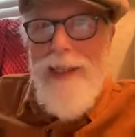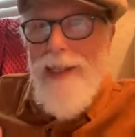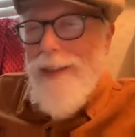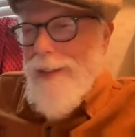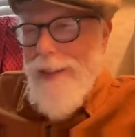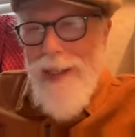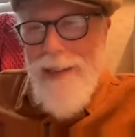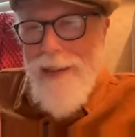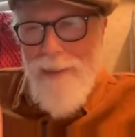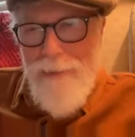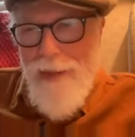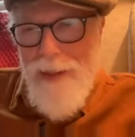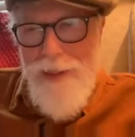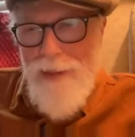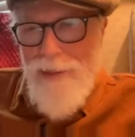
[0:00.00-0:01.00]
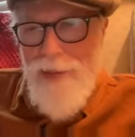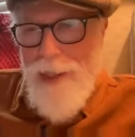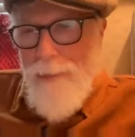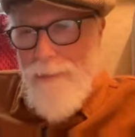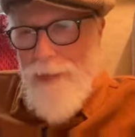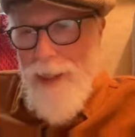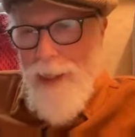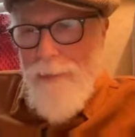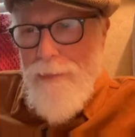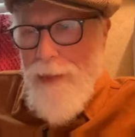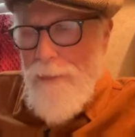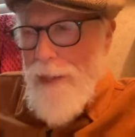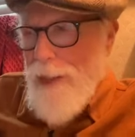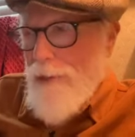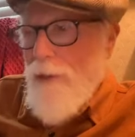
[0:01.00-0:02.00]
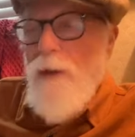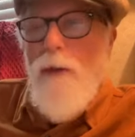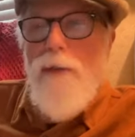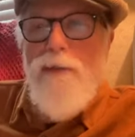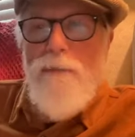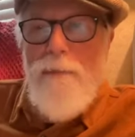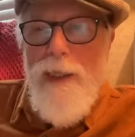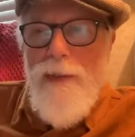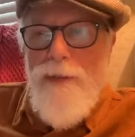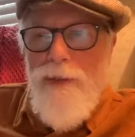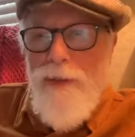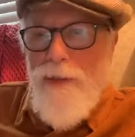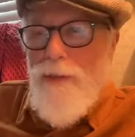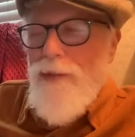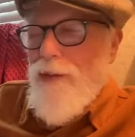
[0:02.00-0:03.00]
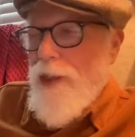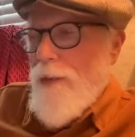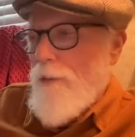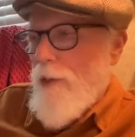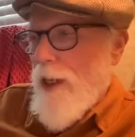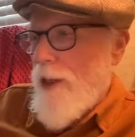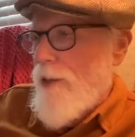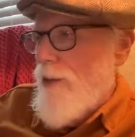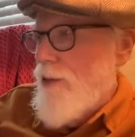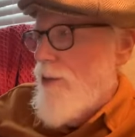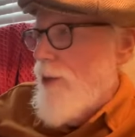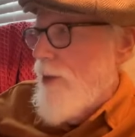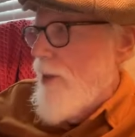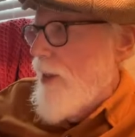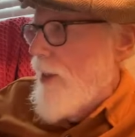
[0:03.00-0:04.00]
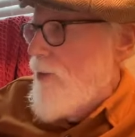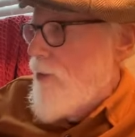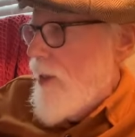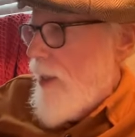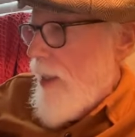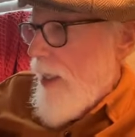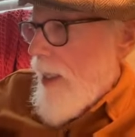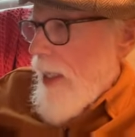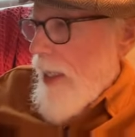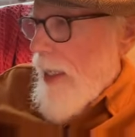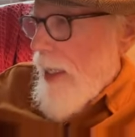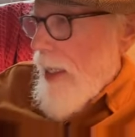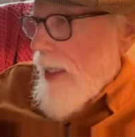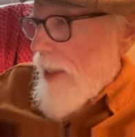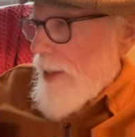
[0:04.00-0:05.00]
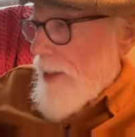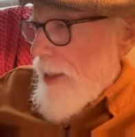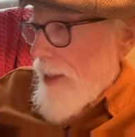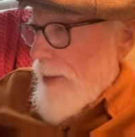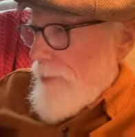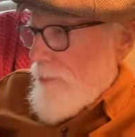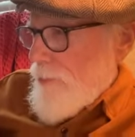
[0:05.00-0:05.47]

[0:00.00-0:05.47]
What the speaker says: Kind of, but the same team that made Ghostbusters, same writers and things, and